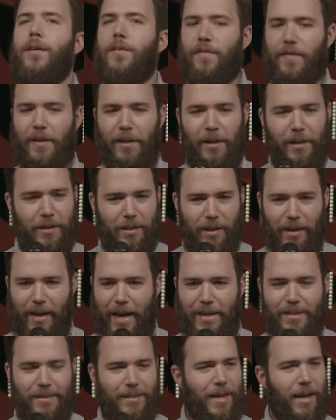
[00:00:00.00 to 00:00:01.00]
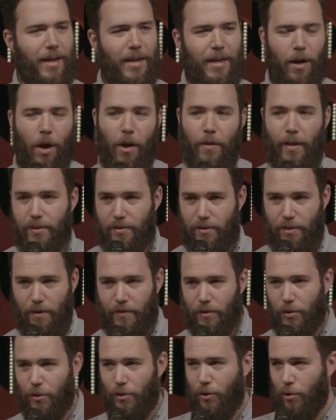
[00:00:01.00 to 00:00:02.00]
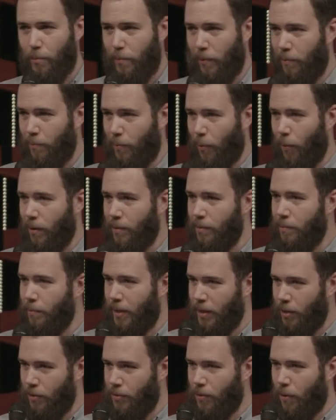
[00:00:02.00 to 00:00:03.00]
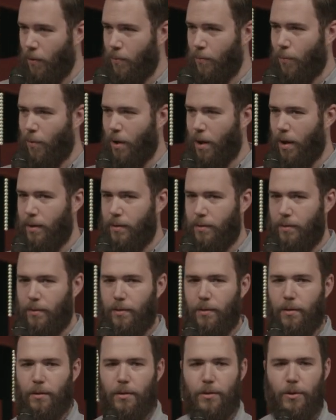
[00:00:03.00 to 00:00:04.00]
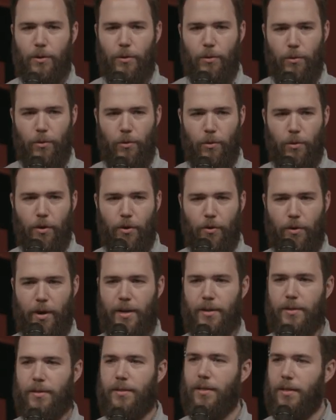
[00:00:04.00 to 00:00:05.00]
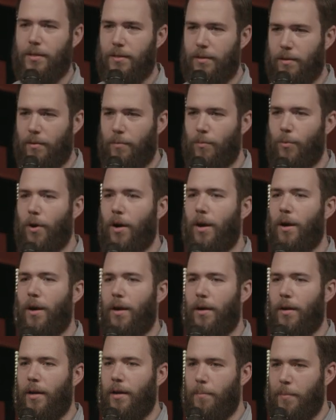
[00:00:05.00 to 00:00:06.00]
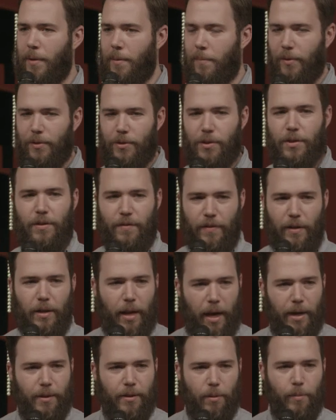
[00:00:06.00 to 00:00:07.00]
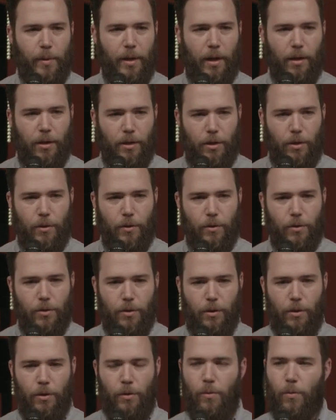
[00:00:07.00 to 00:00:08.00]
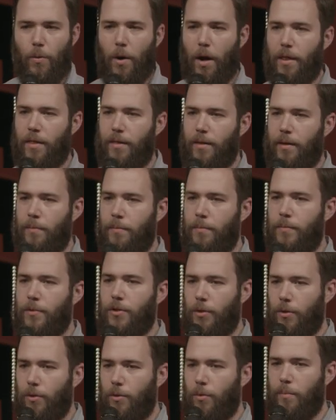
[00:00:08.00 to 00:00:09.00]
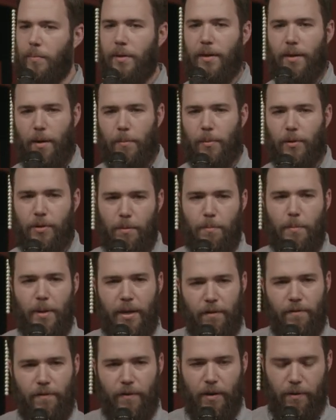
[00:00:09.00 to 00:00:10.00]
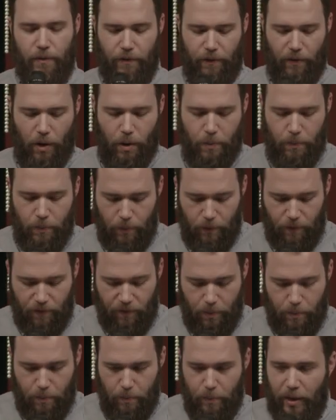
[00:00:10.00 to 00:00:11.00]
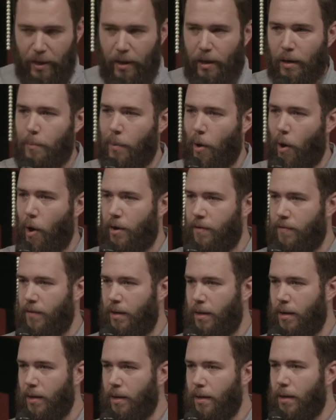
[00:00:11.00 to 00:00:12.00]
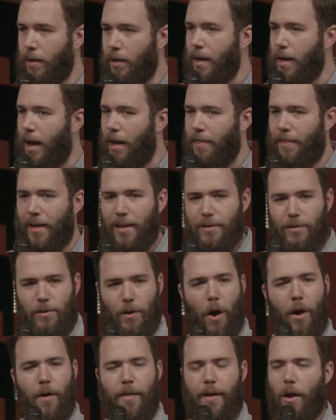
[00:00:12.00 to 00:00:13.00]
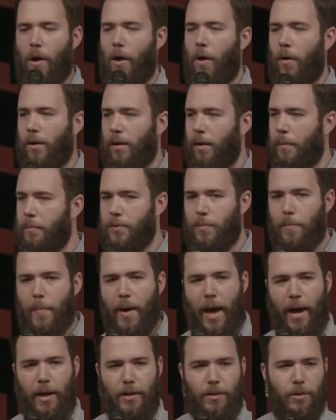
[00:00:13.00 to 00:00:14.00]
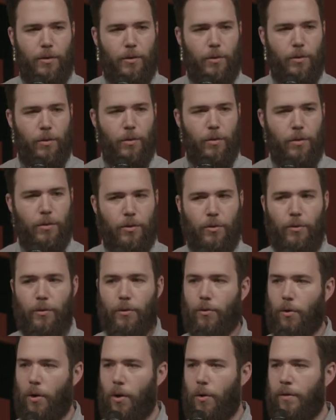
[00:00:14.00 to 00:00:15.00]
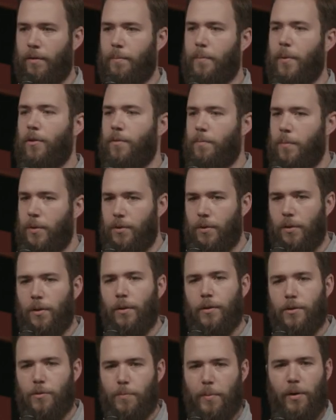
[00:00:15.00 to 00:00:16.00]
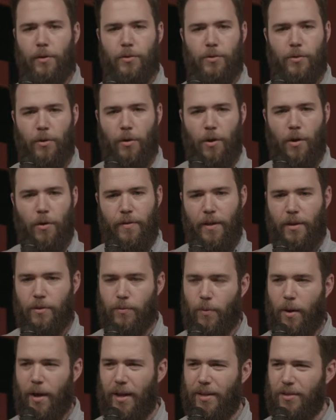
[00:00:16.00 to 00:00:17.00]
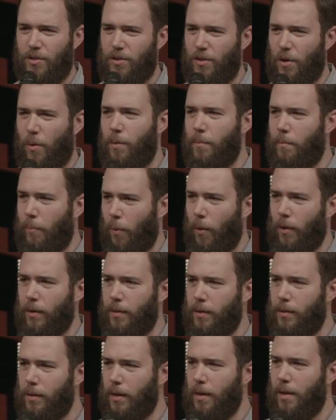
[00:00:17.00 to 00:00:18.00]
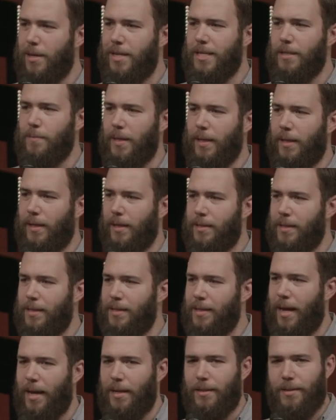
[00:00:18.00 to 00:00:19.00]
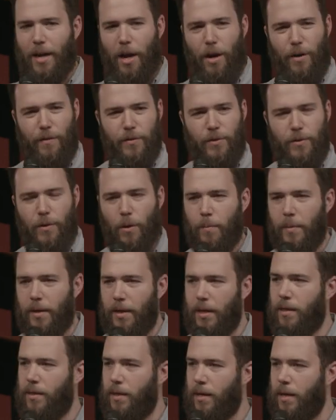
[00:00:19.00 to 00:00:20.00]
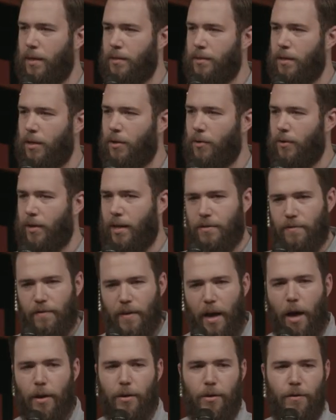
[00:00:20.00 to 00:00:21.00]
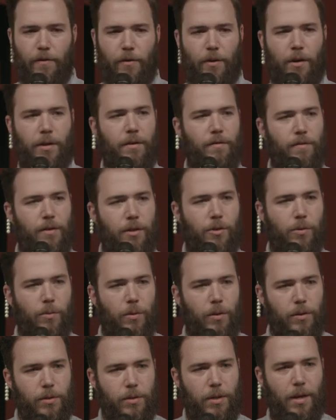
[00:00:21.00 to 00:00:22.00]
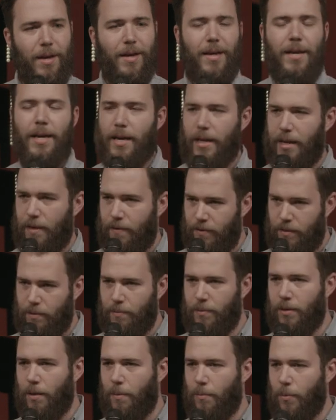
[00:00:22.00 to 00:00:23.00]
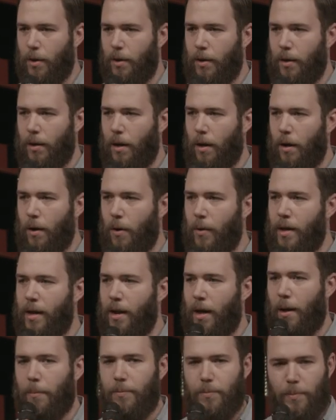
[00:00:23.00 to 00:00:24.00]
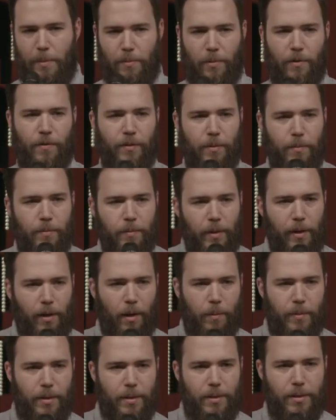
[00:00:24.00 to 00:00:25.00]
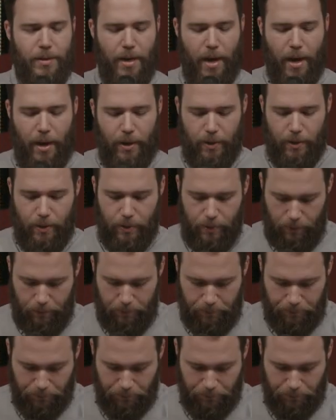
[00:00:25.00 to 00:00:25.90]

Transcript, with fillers: fill in at the last second. All that stuff is super important, but you don't want to create a system where it, people just feel like they're being used. You want them to be able to benefit from, from being a part of it. And that's, that all comes back to, to the growth, both musical and spiritual growth. That's why it's so important, is because it takes care of so many things. It creates value for individuals, it gives them somewhere to go, it helps people from becoming stagnant.